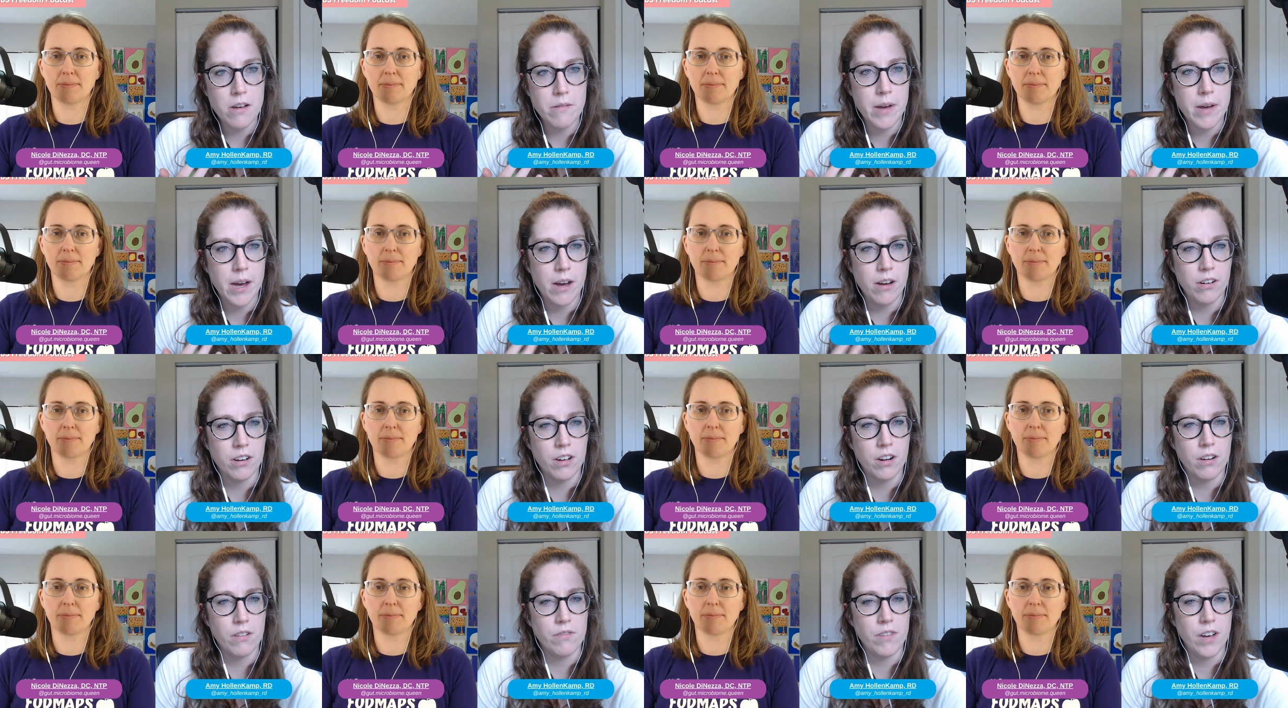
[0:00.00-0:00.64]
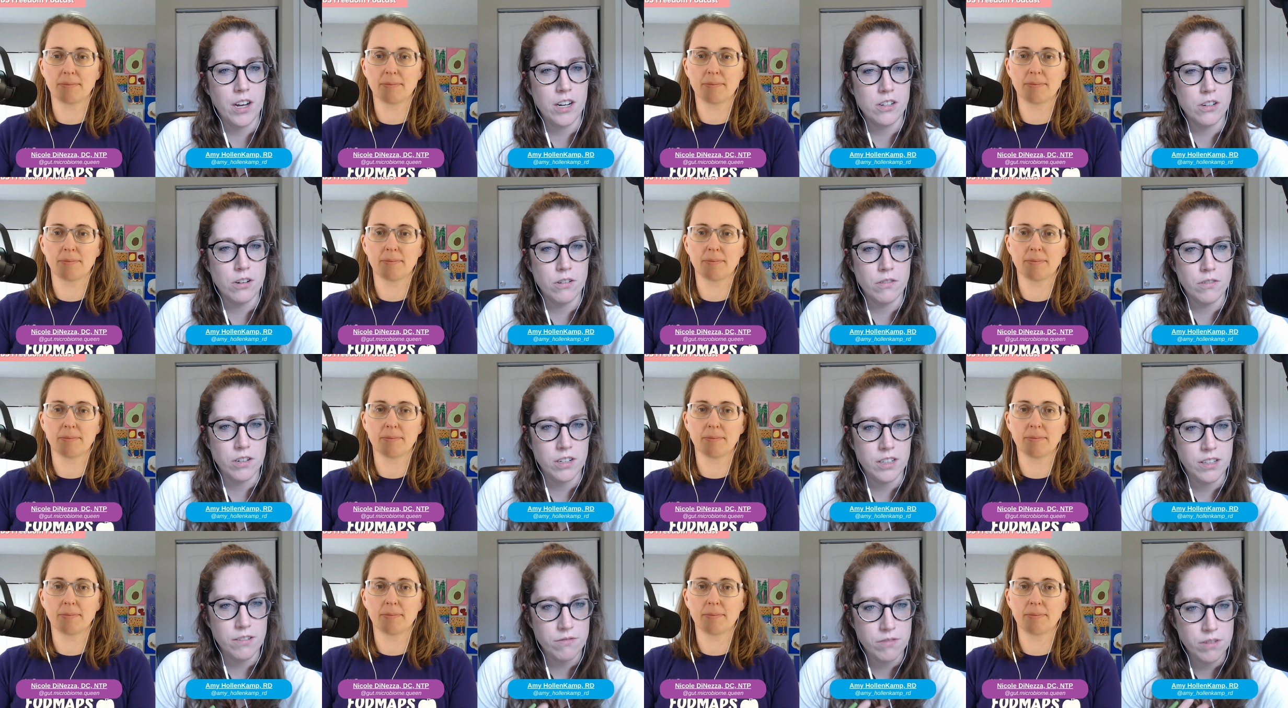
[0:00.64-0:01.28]
Speaker 1: how it could affect
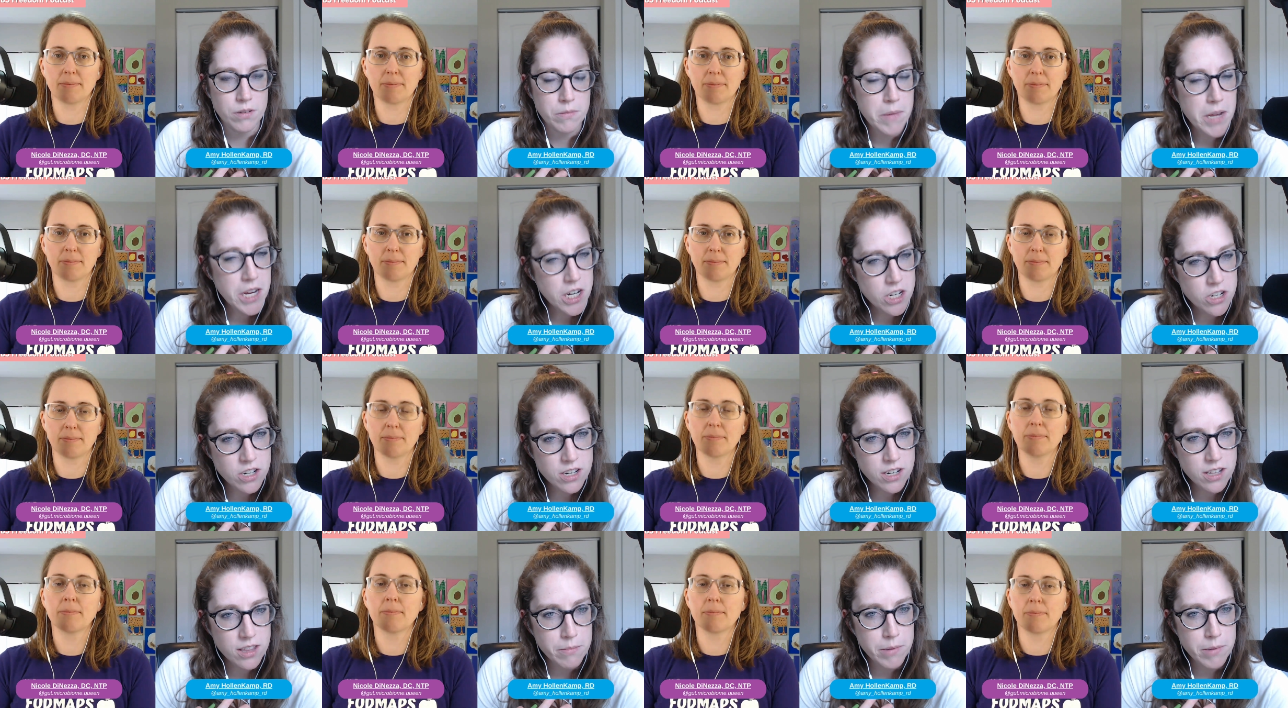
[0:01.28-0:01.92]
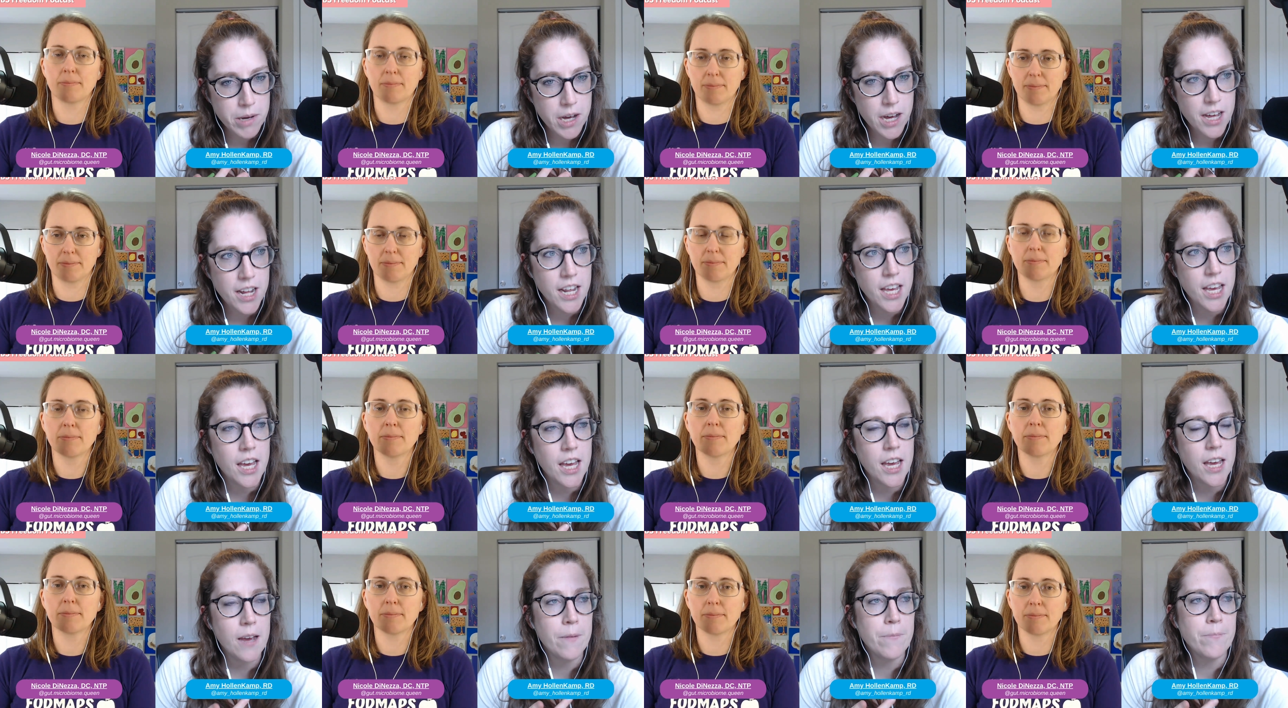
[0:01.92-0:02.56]
overall inflammation in the
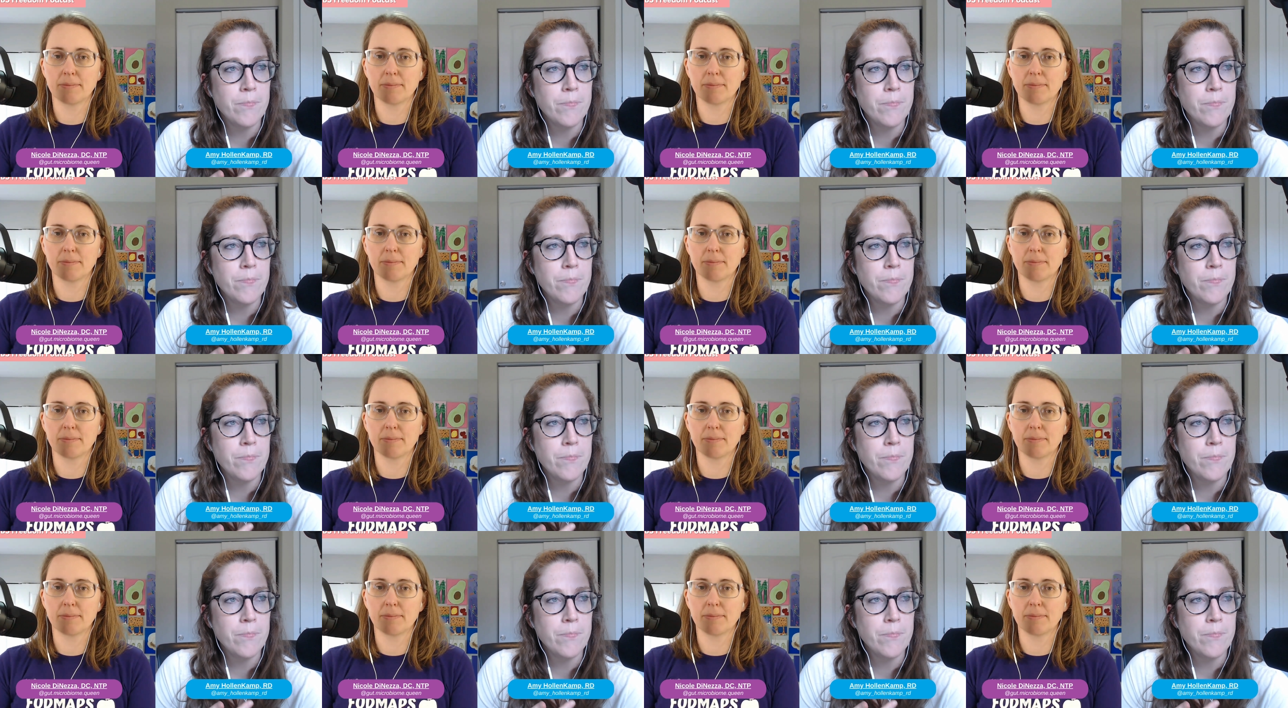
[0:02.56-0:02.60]
body.